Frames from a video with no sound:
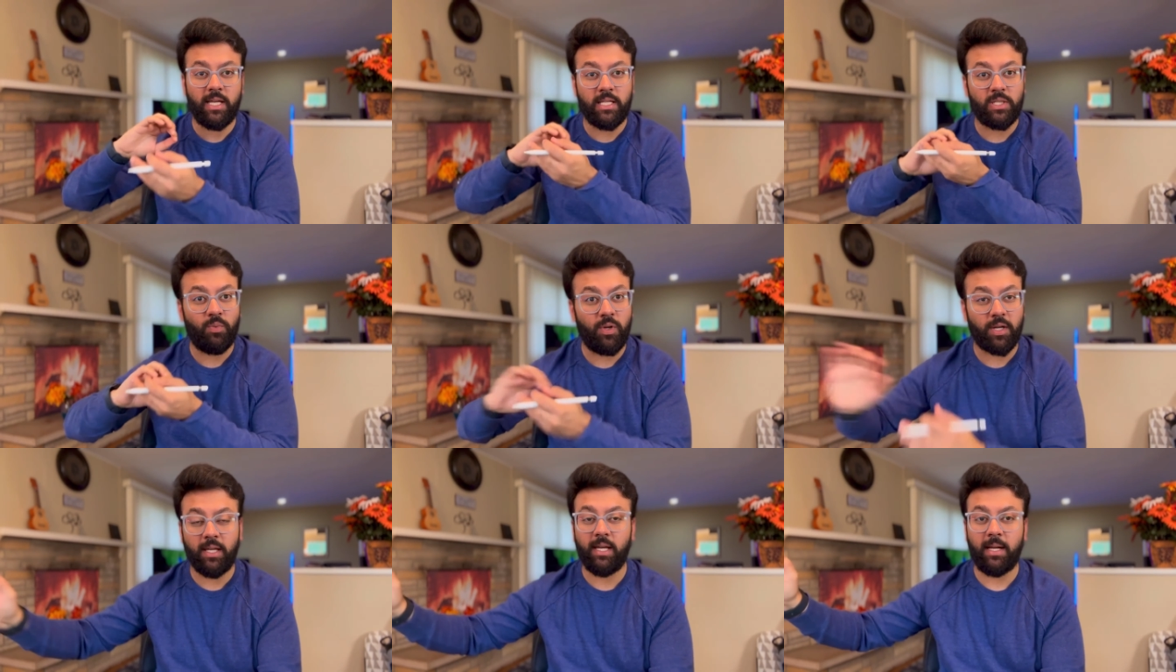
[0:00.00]
He's
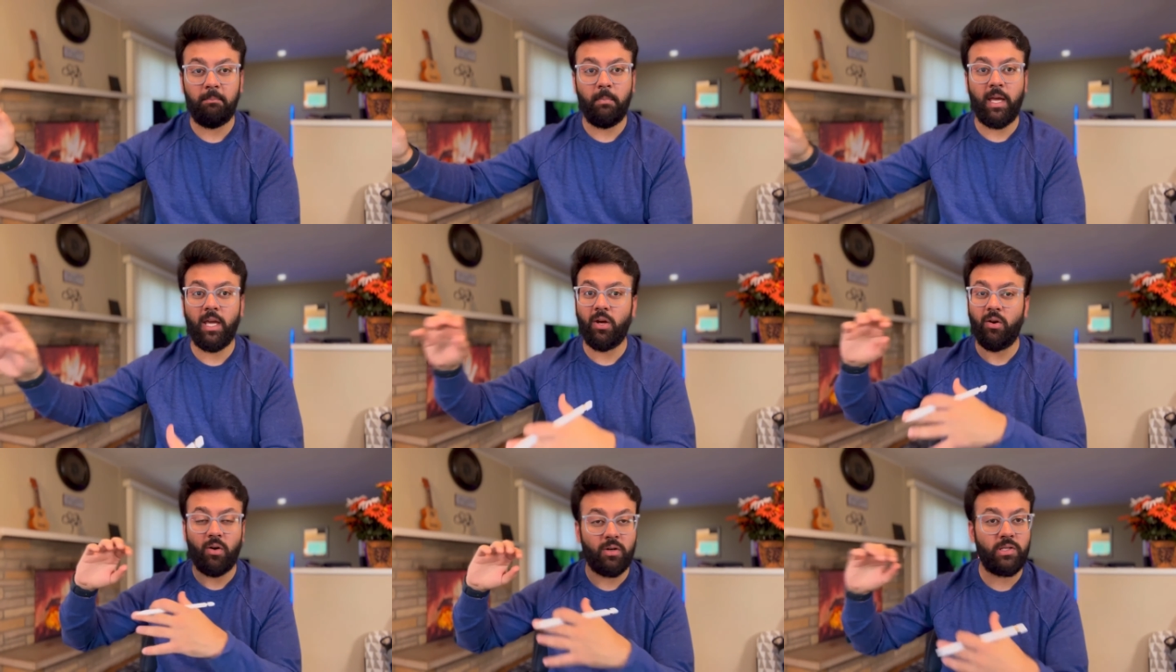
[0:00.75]
working at
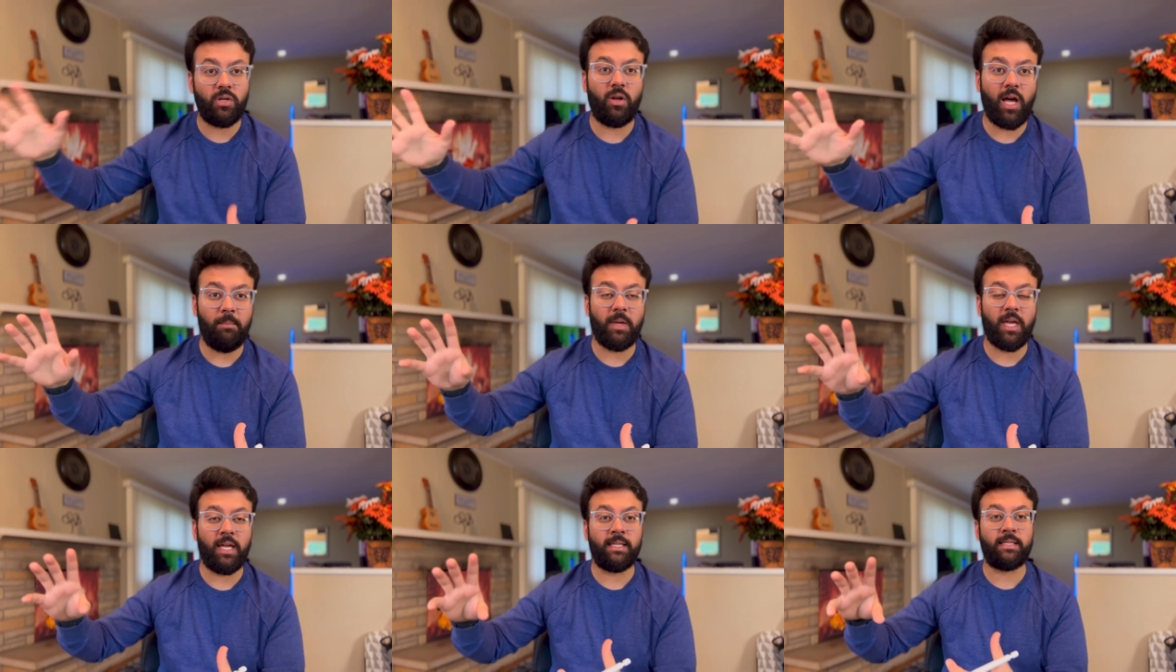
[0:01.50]
Mayo or John
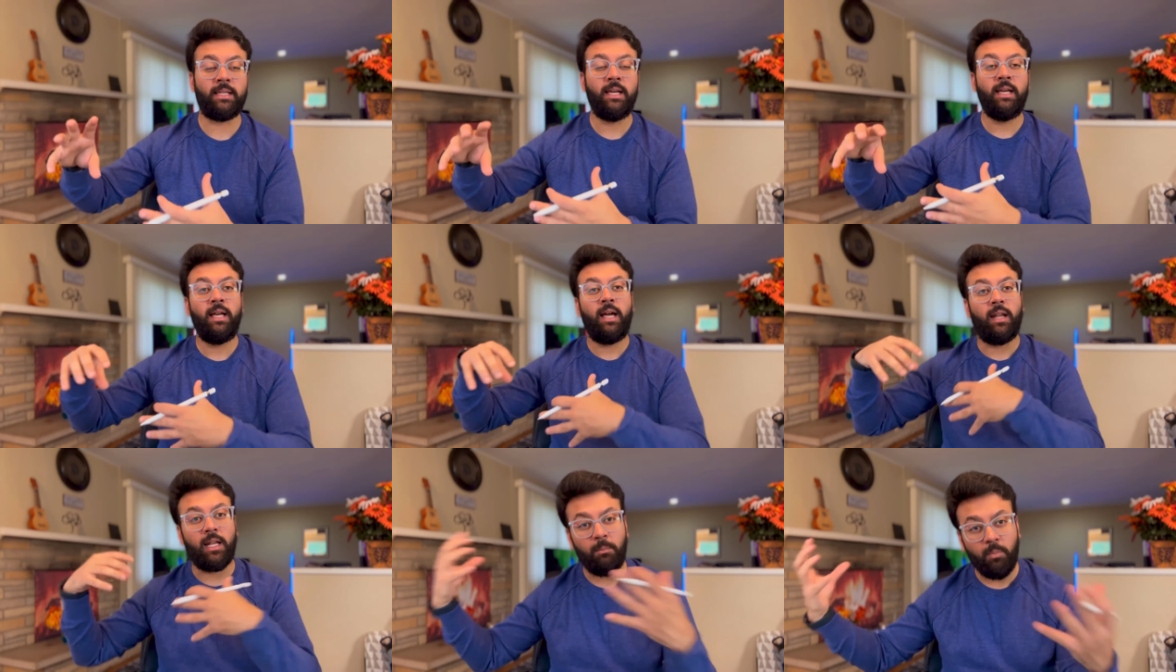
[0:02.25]
Hopkins,
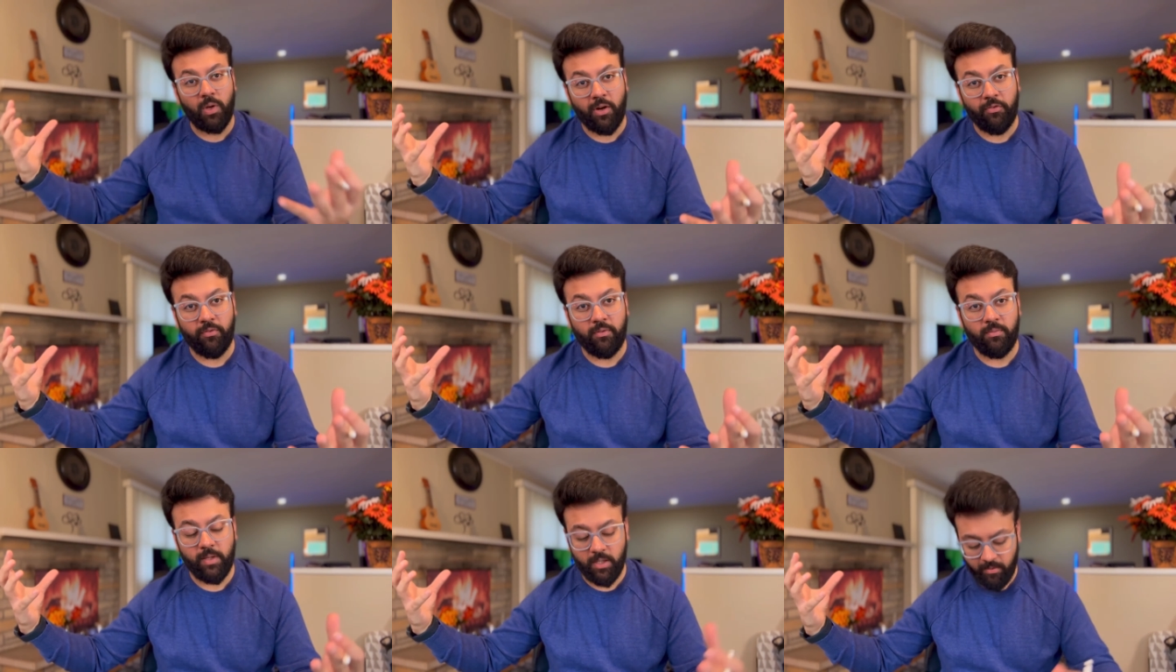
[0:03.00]
number of,
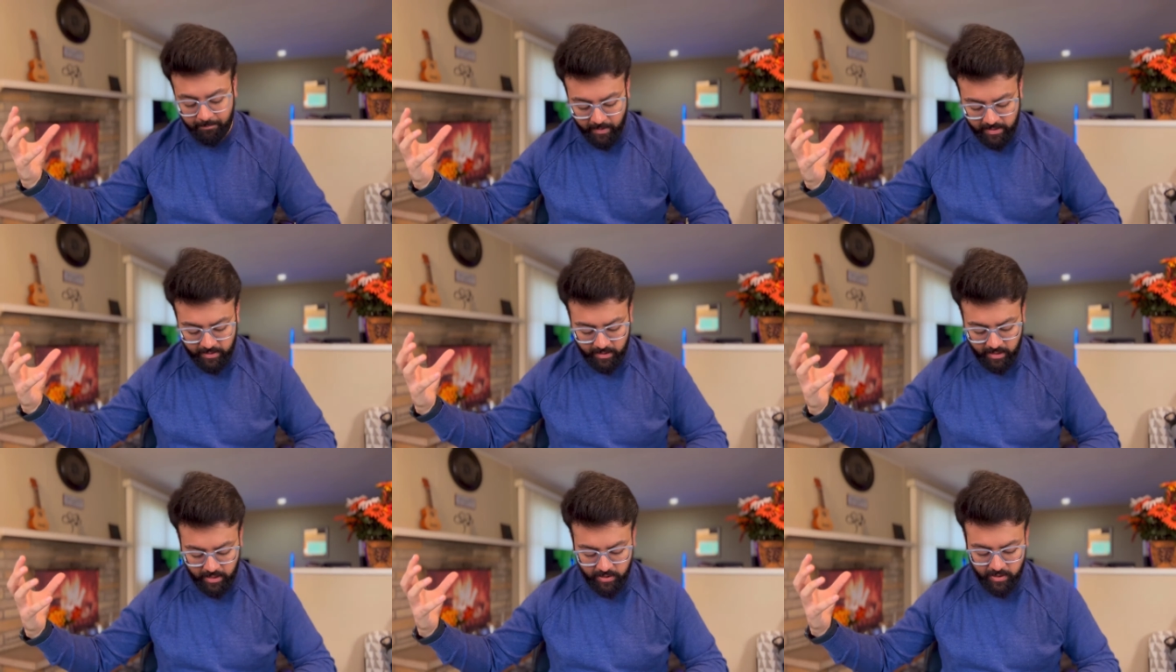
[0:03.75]
you know,
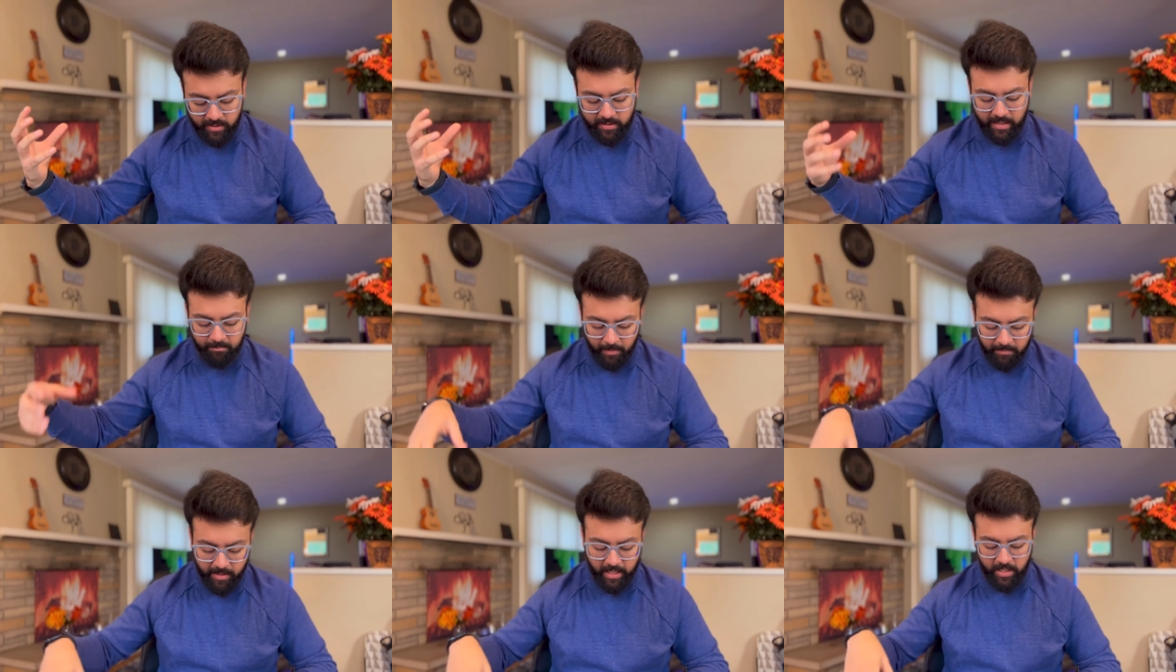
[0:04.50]
presentations and
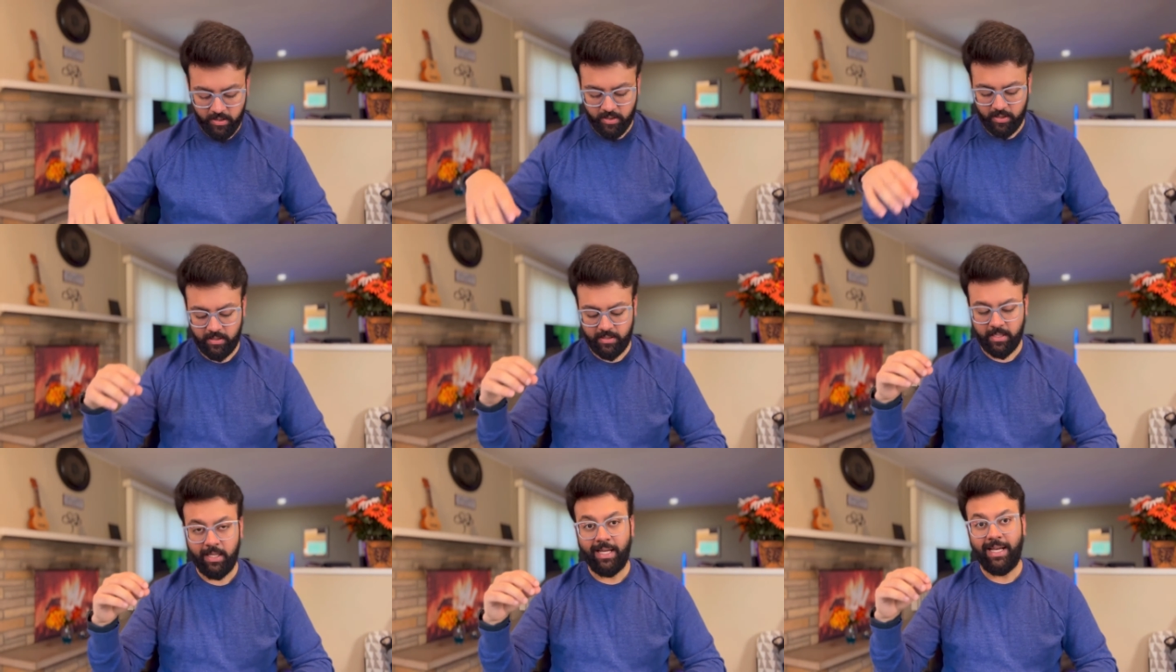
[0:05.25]
publications.